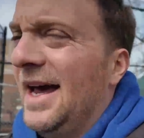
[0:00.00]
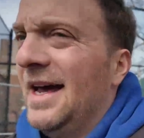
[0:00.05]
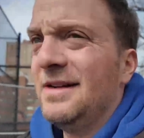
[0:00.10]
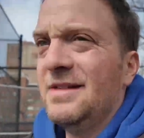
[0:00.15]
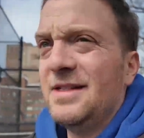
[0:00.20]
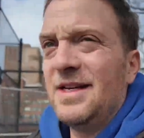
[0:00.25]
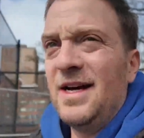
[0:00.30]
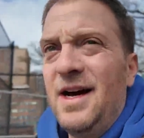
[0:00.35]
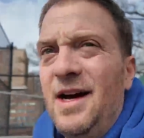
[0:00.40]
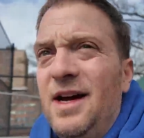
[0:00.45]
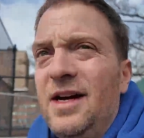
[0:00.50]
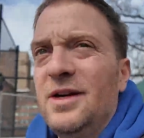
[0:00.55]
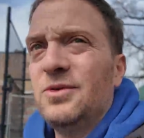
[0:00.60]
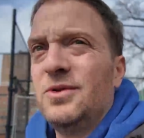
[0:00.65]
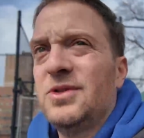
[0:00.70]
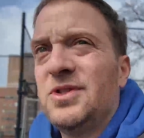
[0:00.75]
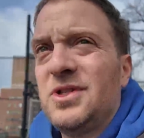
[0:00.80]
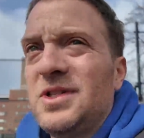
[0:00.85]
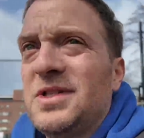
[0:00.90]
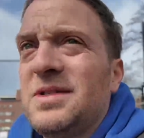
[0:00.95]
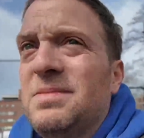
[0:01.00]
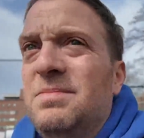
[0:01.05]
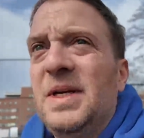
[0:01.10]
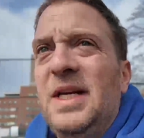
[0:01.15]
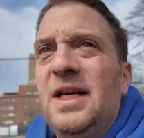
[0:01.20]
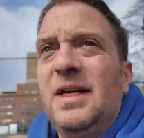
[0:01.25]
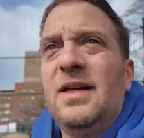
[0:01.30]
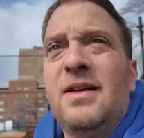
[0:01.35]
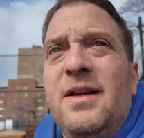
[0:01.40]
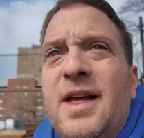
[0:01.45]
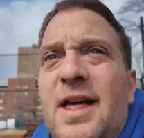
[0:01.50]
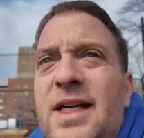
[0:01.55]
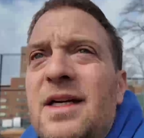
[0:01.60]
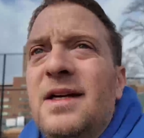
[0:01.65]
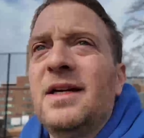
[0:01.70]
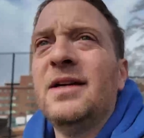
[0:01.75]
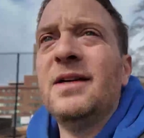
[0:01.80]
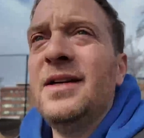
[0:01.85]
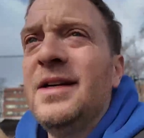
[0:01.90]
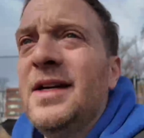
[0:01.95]
And it was just being
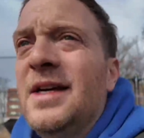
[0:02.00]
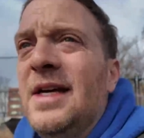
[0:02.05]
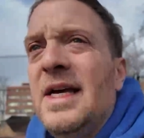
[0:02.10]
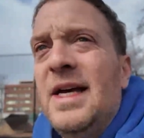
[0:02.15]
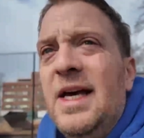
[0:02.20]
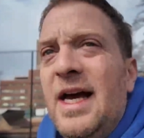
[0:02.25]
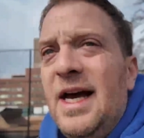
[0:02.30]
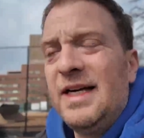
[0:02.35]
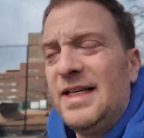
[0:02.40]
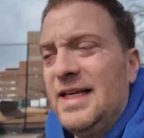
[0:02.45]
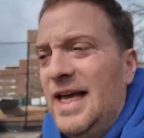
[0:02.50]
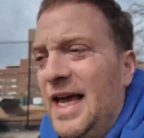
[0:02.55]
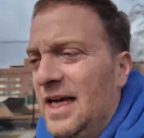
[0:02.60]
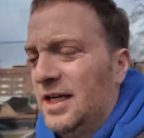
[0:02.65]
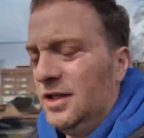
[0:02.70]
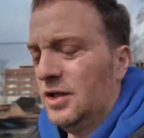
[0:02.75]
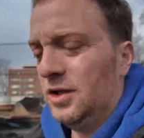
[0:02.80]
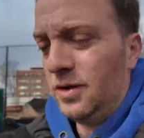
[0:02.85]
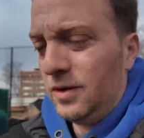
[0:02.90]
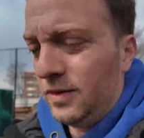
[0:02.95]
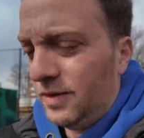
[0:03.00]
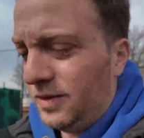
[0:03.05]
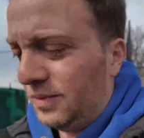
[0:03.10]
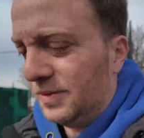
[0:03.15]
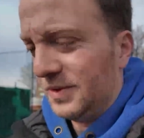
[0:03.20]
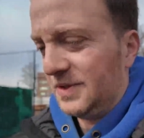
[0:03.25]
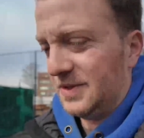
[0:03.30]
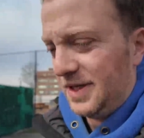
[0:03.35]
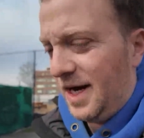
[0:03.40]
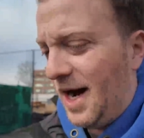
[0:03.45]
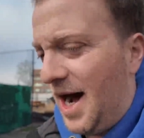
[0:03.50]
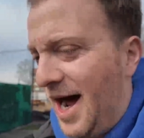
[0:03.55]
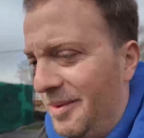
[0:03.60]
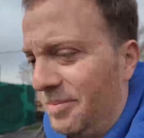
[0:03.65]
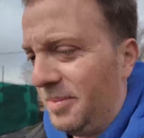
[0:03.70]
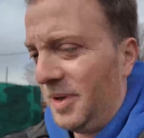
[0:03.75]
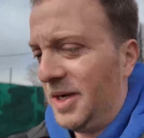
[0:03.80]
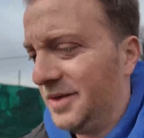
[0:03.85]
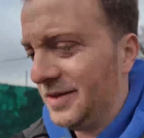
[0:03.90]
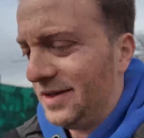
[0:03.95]
like a gay youth was a
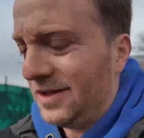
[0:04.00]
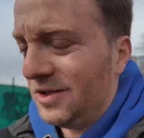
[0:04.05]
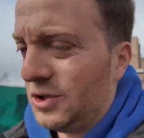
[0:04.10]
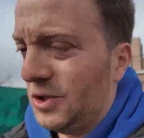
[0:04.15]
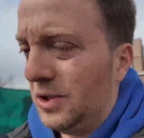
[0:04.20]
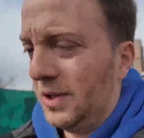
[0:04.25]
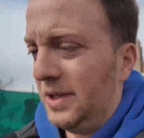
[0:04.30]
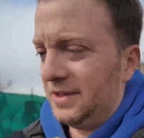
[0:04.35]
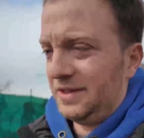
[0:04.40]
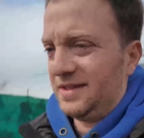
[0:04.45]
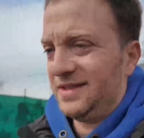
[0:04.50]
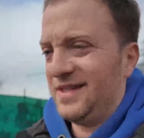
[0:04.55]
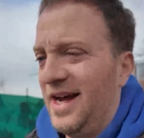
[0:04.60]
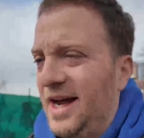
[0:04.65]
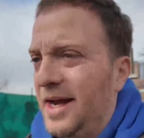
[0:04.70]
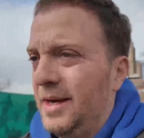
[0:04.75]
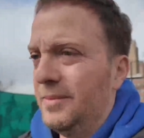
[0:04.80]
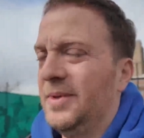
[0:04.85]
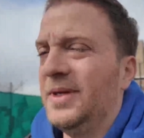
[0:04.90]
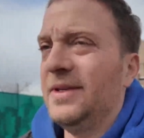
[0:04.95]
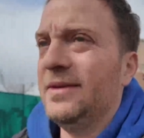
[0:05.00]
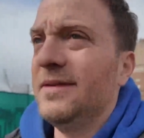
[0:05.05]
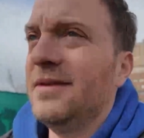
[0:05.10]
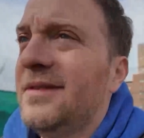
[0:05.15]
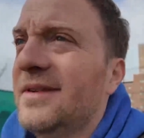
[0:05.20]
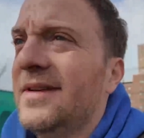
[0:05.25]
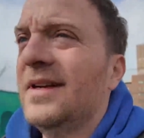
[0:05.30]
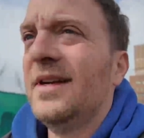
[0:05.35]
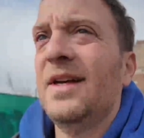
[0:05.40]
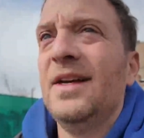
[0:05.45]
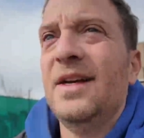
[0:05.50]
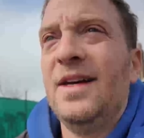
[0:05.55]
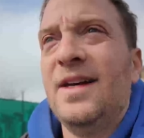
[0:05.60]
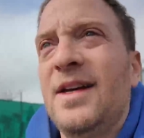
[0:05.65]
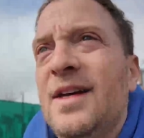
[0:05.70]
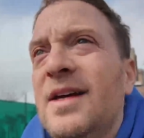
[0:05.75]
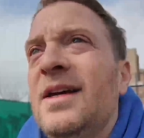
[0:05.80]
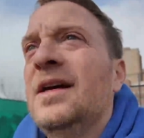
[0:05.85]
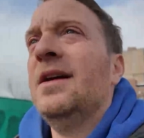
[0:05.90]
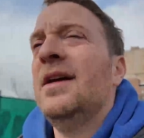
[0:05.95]
hot button issue at the time. And
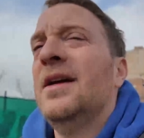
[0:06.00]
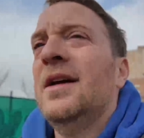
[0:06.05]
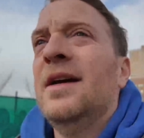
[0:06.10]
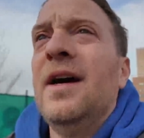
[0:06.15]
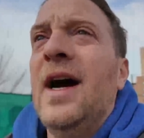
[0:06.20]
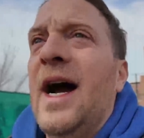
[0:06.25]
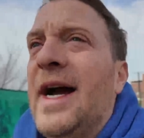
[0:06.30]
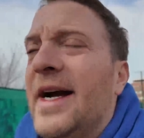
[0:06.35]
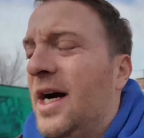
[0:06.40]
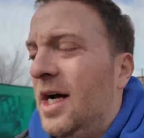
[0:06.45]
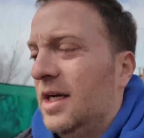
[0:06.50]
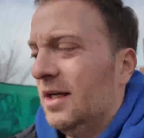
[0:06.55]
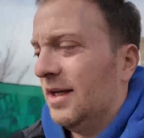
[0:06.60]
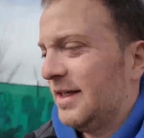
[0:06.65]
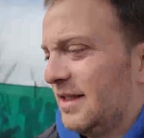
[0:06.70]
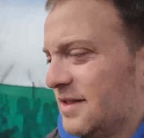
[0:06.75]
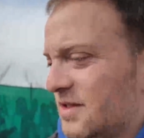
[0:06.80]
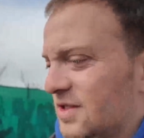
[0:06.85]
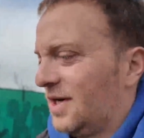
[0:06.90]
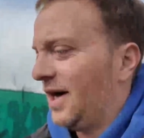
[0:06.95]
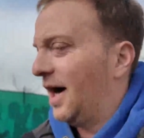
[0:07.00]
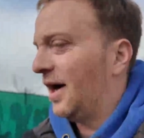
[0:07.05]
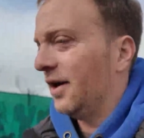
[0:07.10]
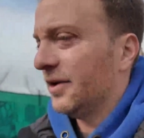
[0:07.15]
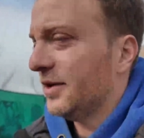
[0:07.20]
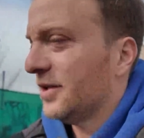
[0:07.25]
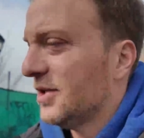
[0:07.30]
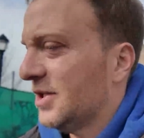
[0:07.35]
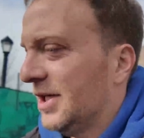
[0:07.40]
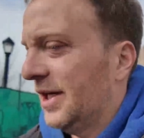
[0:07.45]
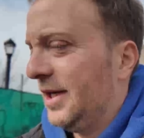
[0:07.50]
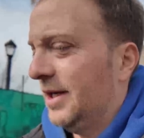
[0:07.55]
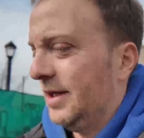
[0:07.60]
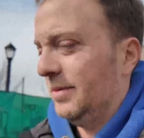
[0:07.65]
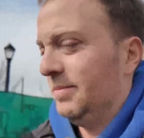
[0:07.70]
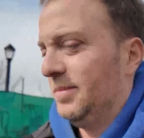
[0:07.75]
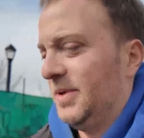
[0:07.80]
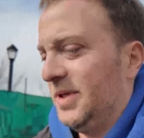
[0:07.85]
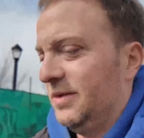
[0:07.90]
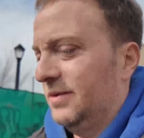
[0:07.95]
I got like a
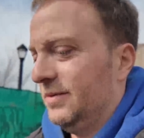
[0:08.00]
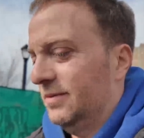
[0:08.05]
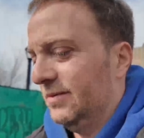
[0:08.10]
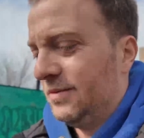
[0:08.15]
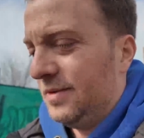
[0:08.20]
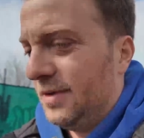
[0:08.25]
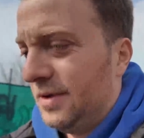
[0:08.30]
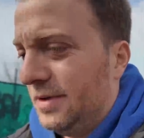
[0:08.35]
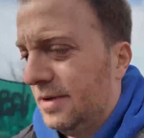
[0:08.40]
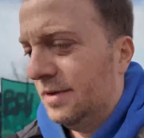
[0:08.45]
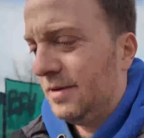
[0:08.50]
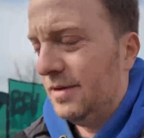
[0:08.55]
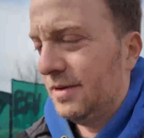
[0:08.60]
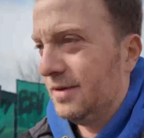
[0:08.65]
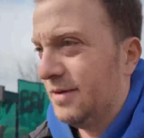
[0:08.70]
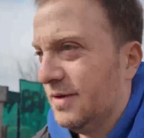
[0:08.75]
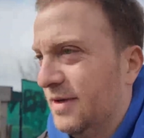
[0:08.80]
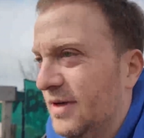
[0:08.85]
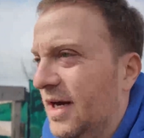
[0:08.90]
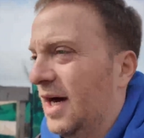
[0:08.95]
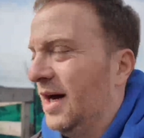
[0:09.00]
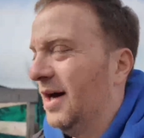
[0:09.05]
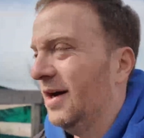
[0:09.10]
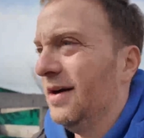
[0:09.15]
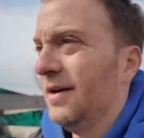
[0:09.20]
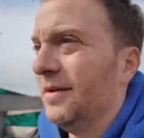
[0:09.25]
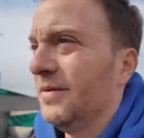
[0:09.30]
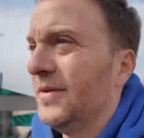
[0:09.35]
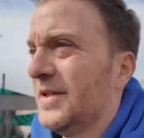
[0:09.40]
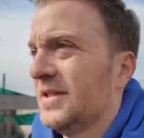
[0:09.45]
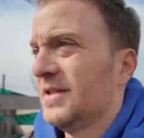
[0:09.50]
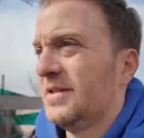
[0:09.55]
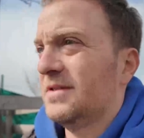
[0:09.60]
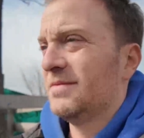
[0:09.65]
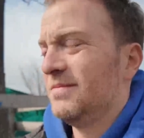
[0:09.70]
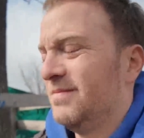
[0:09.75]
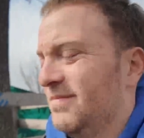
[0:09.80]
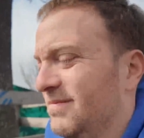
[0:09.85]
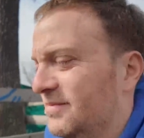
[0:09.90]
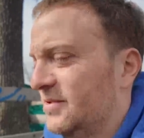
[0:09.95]
scholarship, and
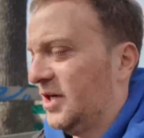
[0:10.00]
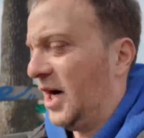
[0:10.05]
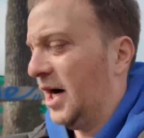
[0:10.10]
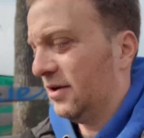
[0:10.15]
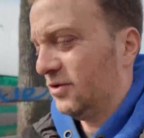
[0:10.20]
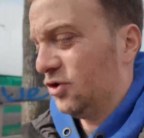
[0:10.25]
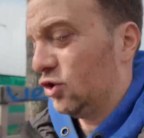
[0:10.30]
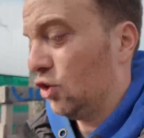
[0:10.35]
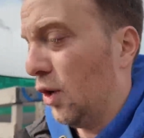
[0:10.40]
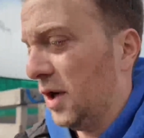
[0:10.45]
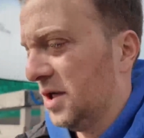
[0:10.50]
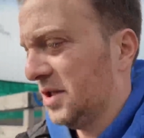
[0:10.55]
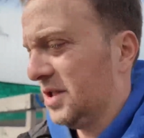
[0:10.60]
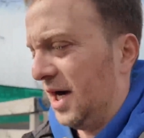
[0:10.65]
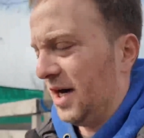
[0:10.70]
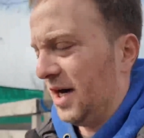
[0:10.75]
this short